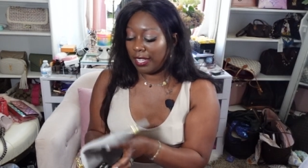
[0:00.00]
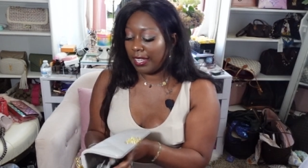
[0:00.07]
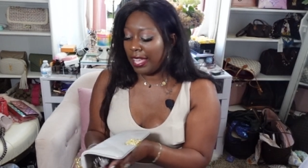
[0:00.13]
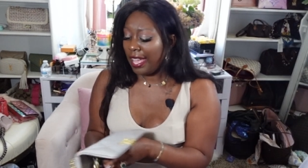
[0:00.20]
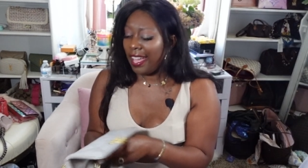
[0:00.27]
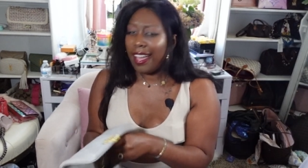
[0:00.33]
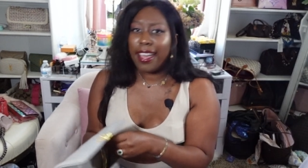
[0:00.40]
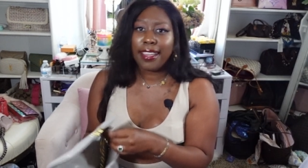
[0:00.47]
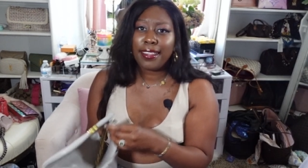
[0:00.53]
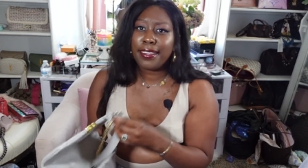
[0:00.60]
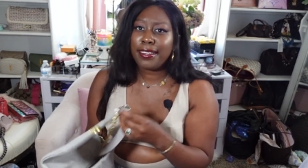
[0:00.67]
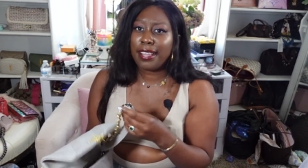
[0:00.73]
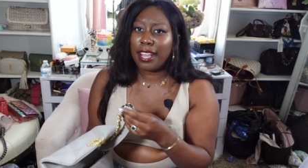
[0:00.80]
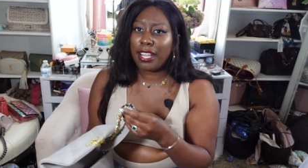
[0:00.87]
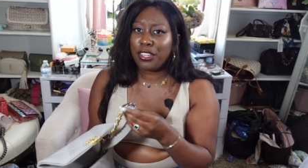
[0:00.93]
Like, I
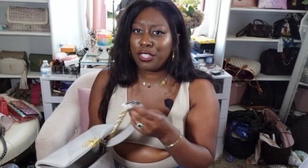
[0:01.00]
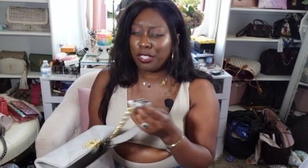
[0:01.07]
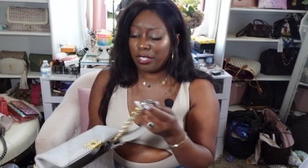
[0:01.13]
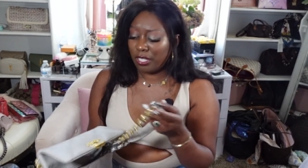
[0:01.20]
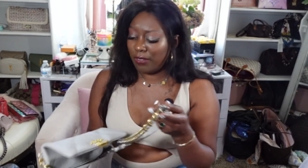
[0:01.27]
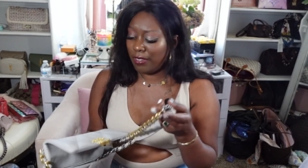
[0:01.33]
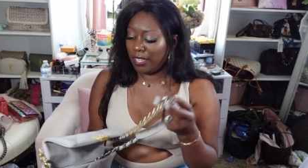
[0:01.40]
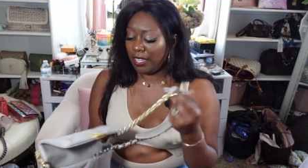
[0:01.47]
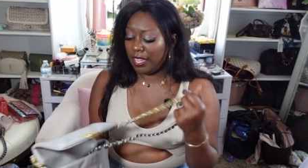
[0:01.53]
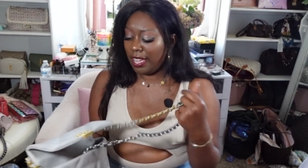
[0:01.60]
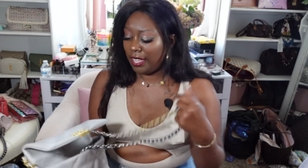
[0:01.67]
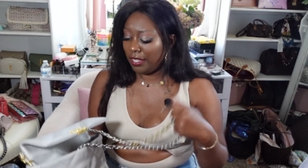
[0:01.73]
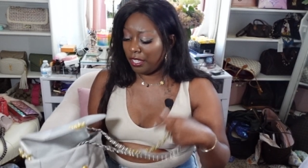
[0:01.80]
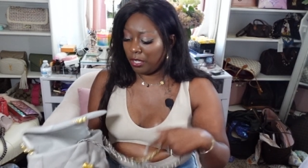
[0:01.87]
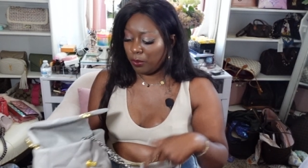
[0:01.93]
could not just leave it
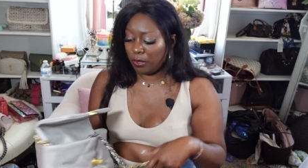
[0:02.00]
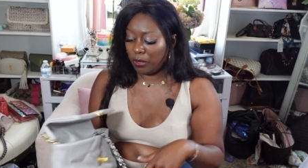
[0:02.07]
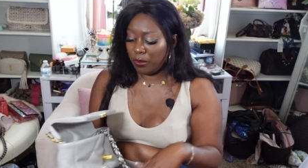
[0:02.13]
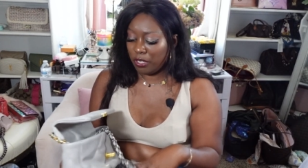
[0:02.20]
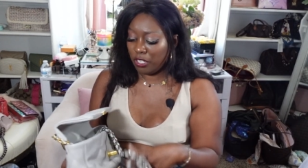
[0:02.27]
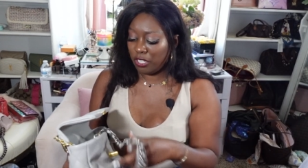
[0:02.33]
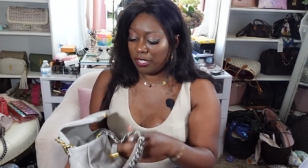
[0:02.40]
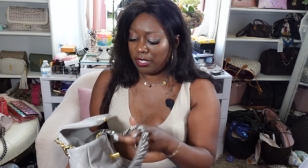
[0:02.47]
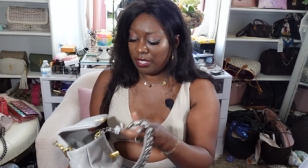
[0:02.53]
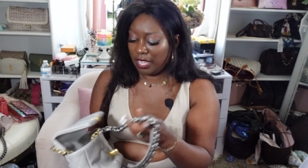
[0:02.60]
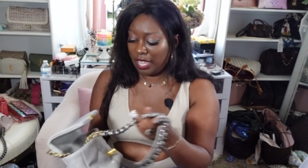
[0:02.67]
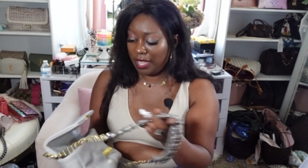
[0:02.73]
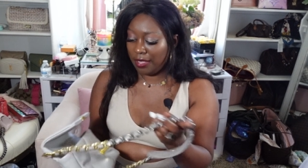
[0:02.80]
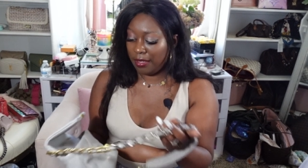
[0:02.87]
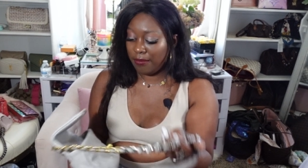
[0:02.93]
at Goodwill. When you just
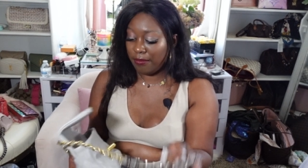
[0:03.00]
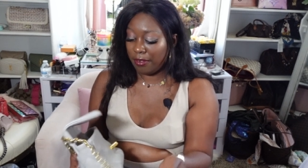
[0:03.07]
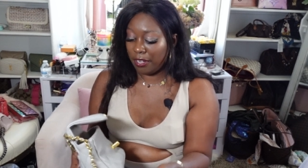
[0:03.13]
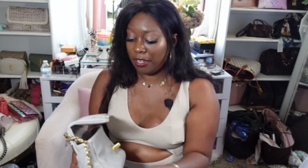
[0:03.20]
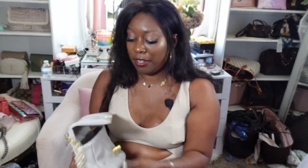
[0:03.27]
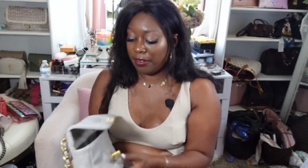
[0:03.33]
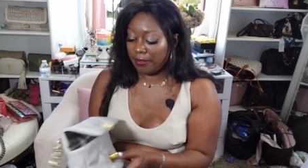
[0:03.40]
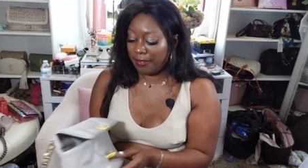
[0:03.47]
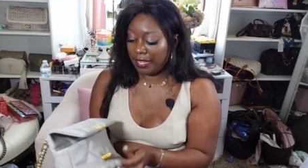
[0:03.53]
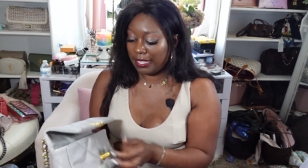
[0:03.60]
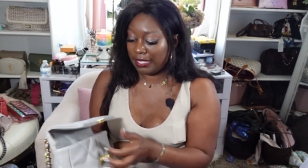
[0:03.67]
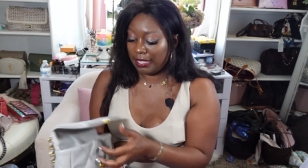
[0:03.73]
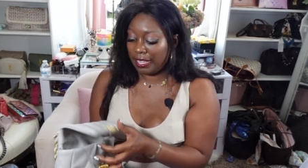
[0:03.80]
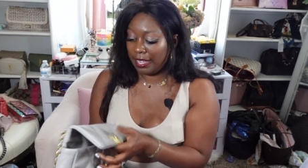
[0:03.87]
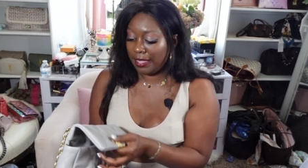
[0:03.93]
see it in front of your
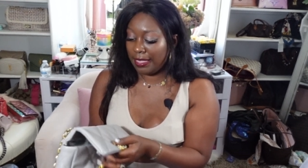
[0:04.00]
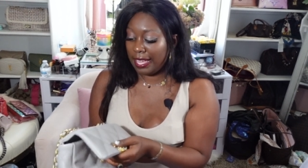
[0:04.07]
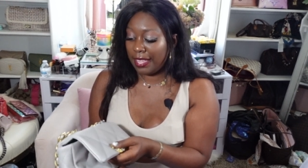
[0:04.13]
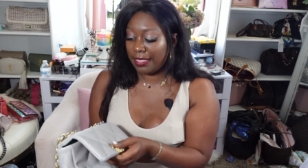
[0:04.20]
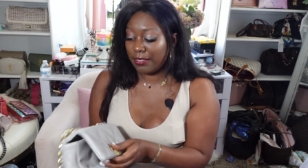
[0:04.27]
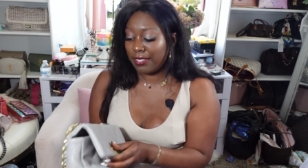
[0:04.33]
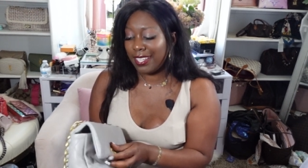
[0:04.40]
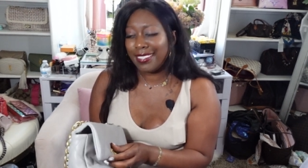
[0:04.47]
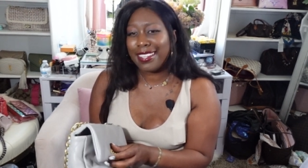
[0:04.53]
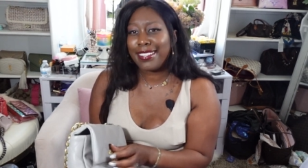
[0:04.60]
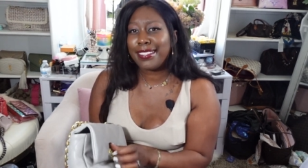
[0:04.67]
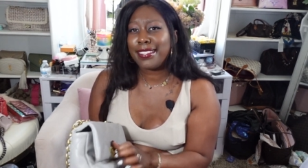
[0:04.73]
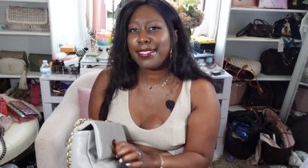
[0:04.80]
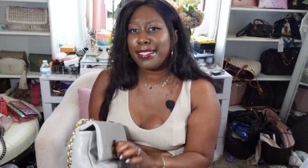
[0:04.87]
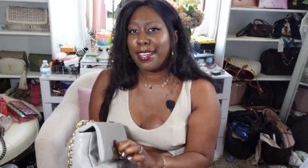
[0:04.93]
face like that, that's like,
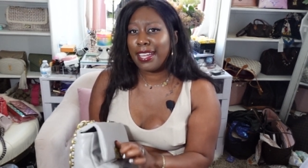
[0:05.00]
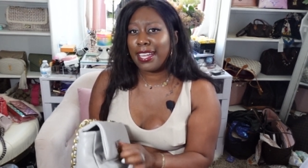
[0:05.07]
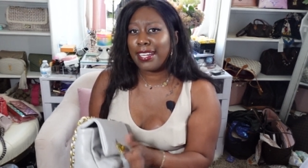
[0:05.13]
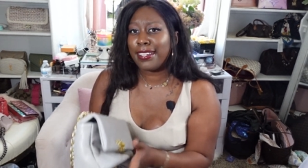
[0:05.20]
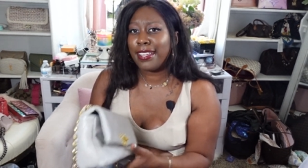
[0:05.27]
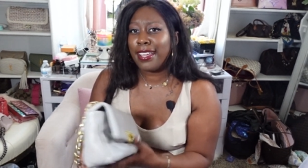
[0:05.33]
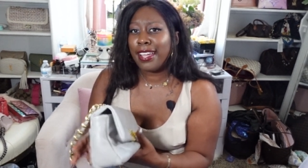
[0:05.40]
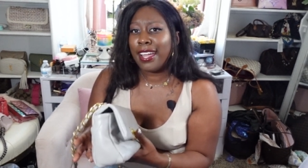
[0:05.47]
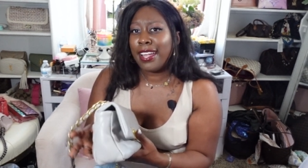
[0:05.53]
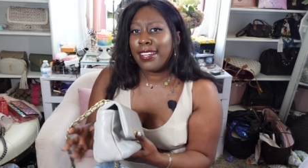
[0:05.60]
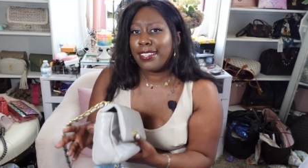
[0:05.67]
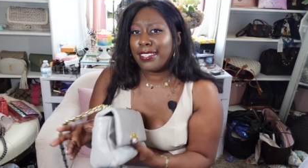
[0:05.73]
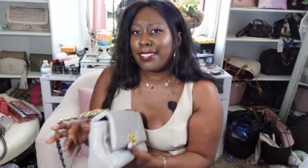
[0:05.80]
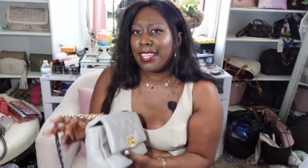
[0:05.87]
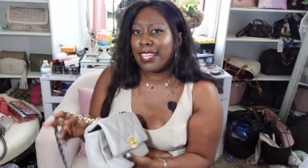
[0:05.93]
that's a sign
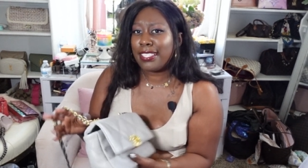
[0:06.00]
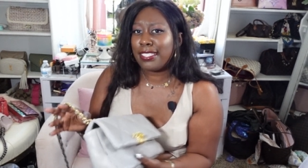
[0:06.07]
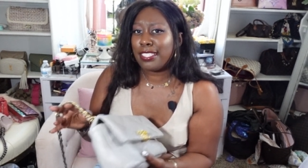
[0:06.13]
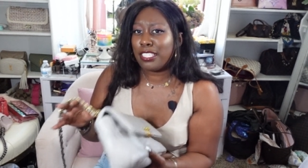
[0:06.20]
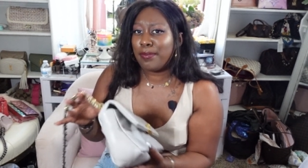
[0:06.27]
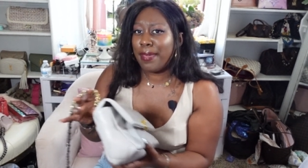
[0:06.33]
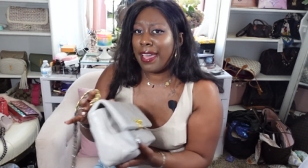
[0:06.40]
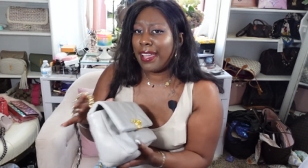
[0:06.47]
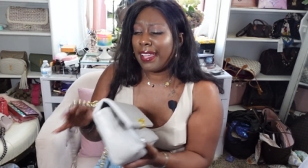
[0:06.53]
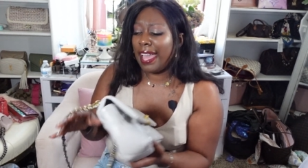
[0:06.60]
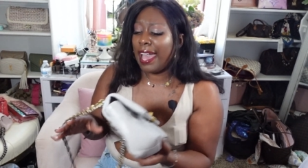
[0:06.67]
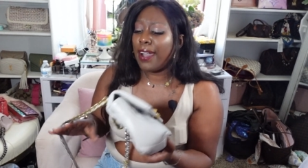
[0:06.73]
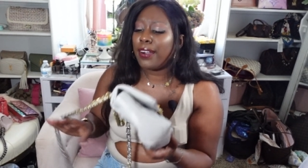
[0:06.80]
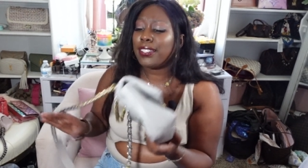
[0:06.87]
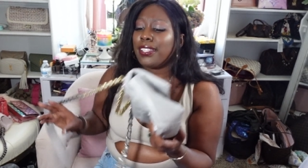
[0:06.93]
to test this bag
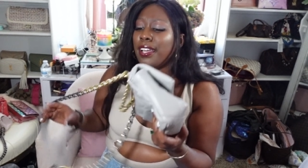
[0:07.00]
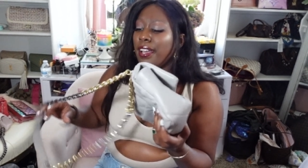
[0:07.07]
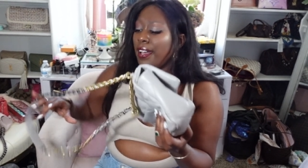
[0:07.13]
out.